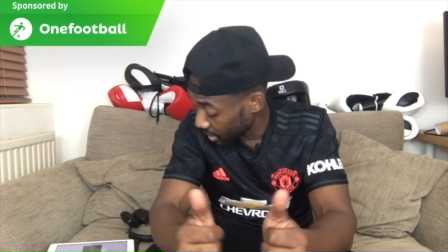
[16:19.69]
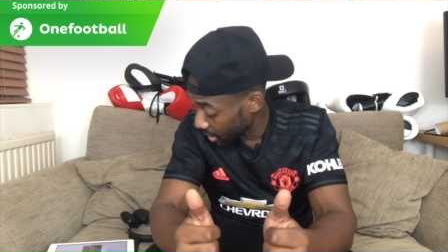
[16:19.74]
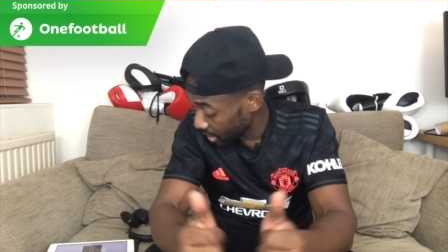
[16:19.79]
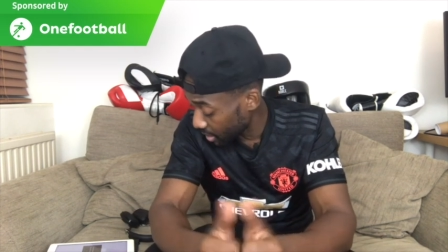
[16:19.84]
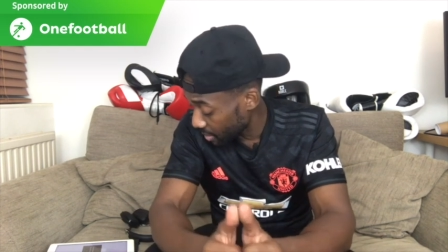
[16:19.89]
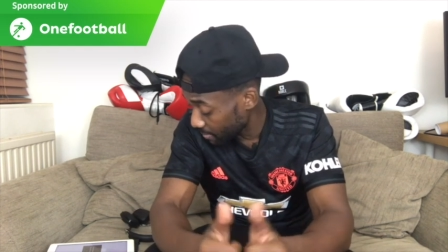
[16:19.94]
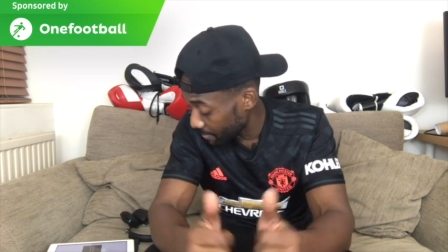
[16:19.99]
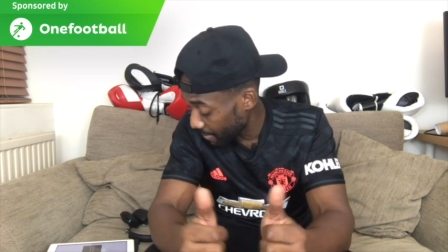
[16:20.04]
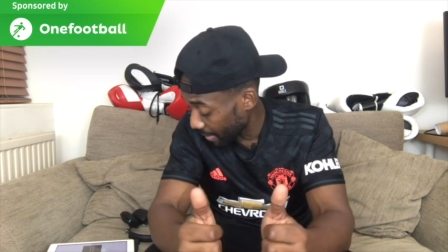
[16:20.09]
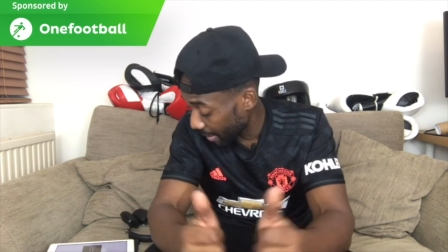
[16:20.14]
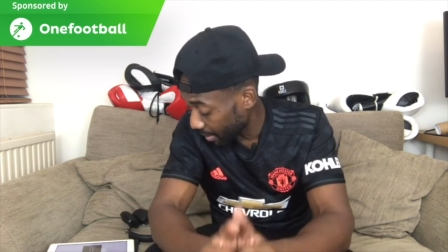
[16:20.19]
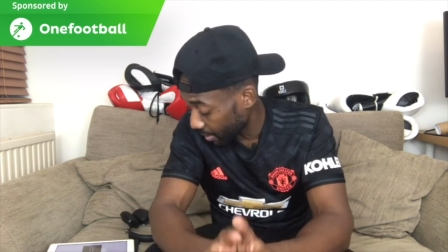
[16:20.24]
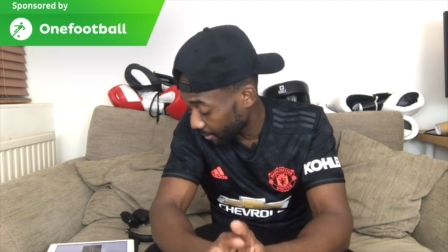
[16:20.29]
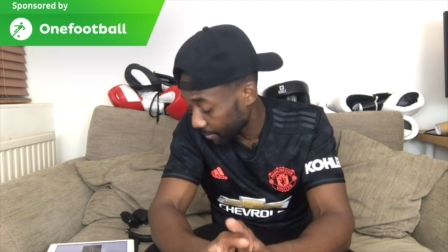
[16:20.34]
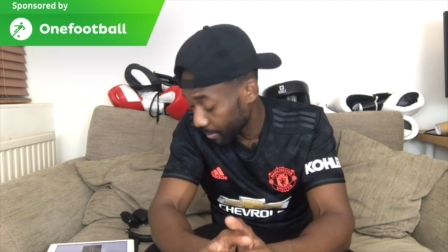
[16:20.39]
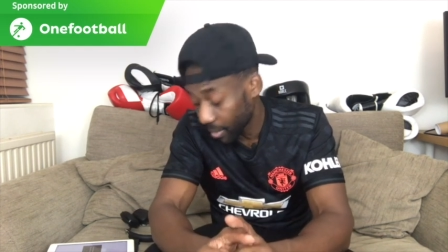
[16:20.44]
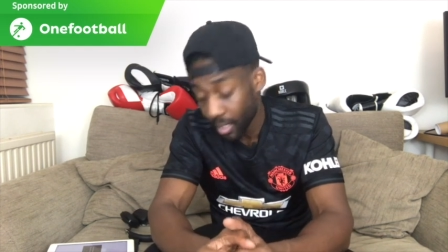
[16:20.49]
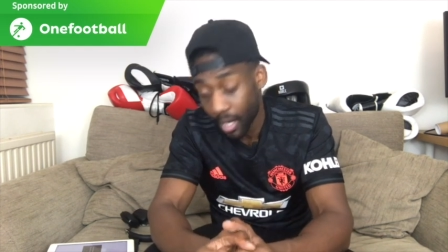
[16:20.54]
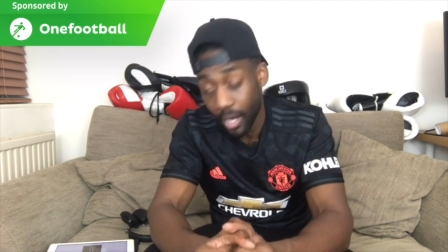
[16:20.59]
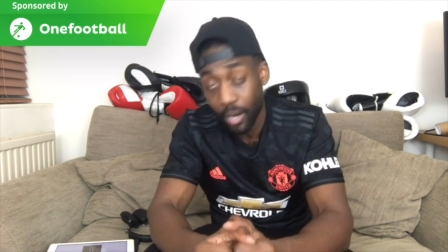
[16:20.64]
in
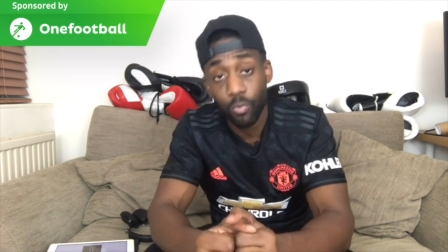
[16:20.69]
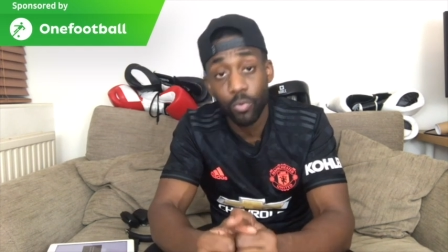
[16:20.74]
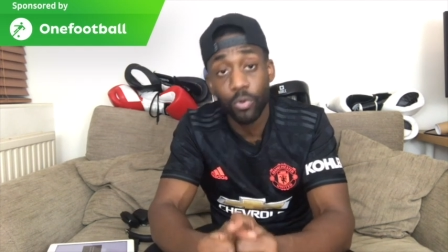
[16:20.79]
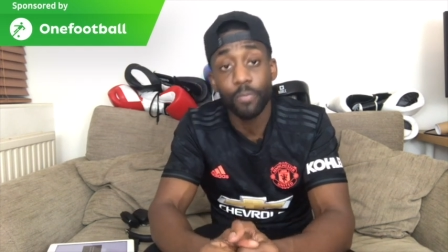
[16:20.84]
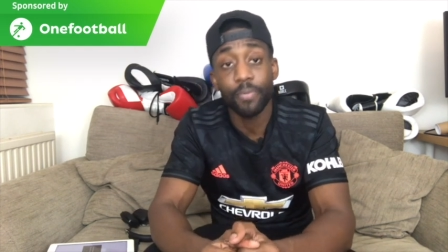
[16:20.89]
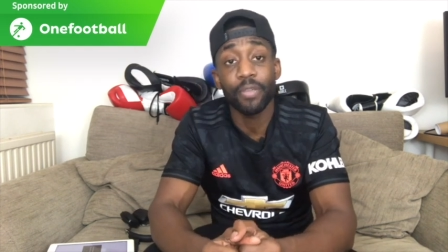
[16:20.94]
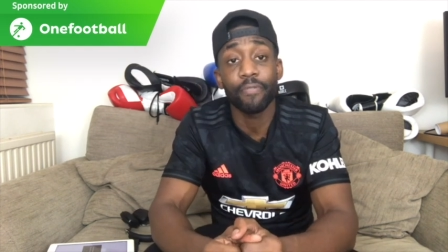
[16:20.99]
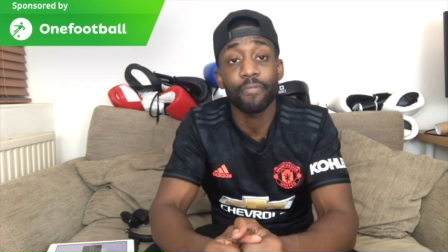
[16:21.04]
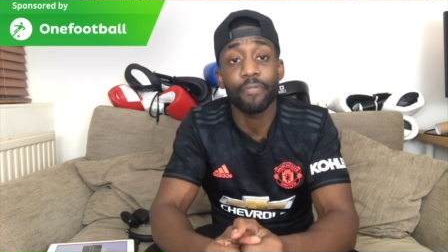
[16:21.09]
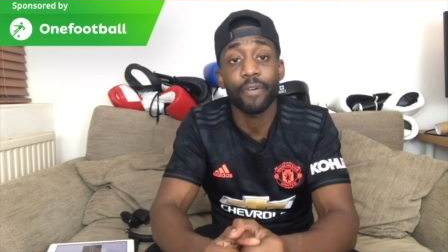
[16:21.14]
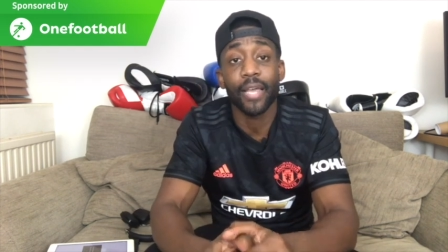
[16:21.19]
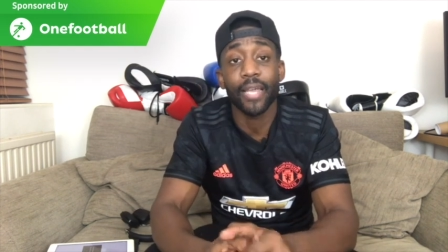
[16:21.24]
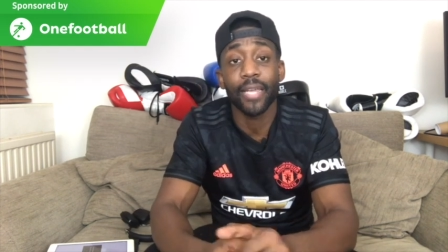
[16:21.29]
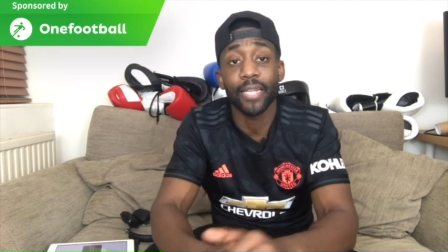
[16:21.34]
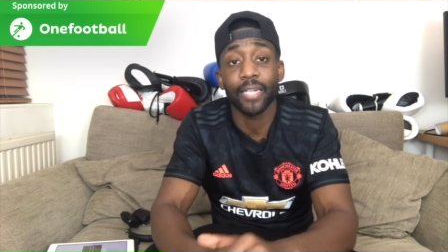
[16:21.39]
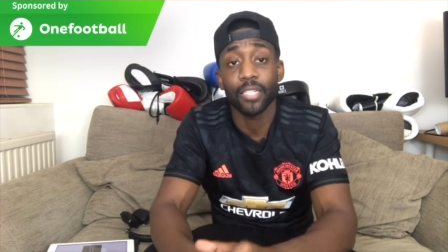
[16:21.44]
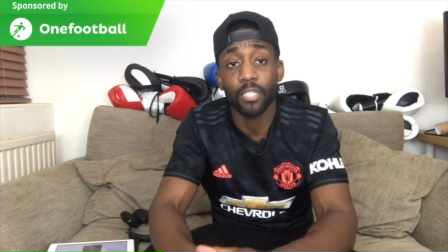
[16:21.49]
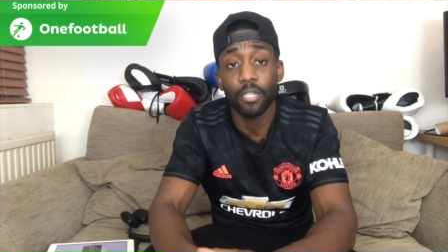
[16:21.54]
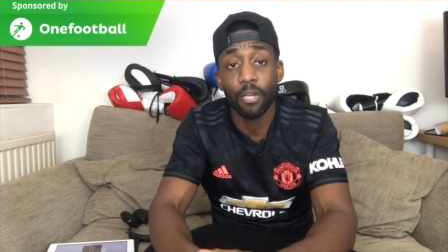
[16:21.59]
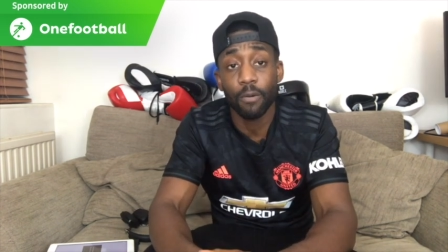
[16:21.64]
Embankment. I will be
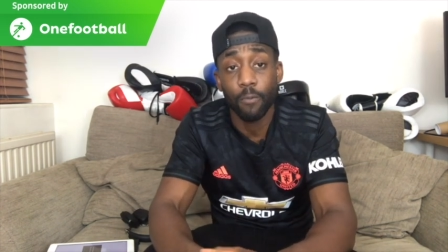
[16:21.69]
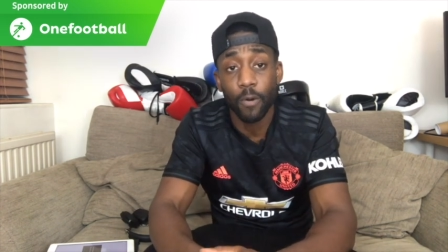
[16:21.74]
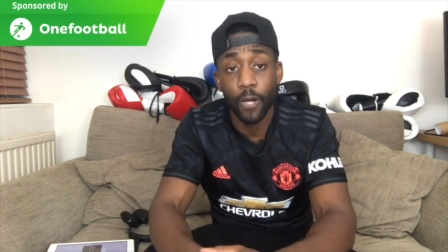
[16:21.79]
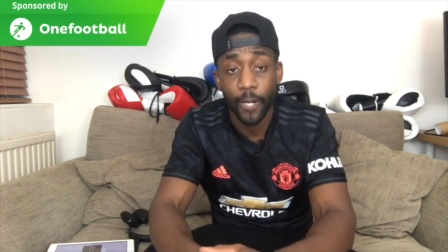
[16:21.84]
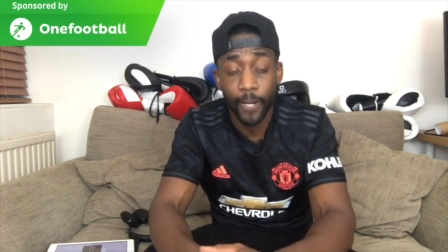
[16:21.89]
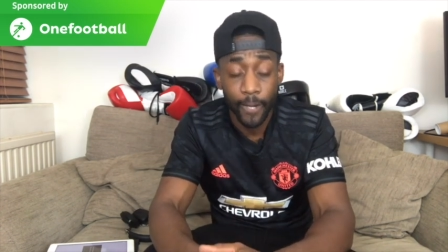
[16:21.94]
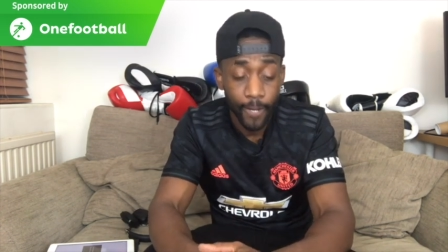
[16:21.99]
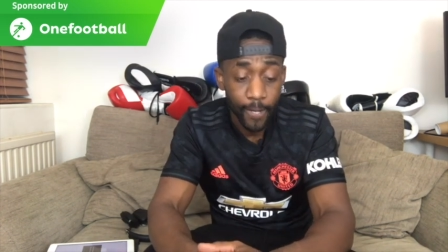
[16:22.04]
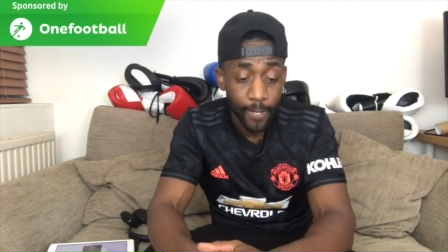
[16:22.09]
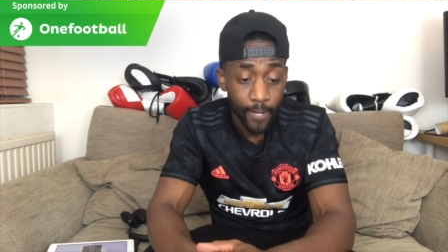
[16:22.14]
fighting someone.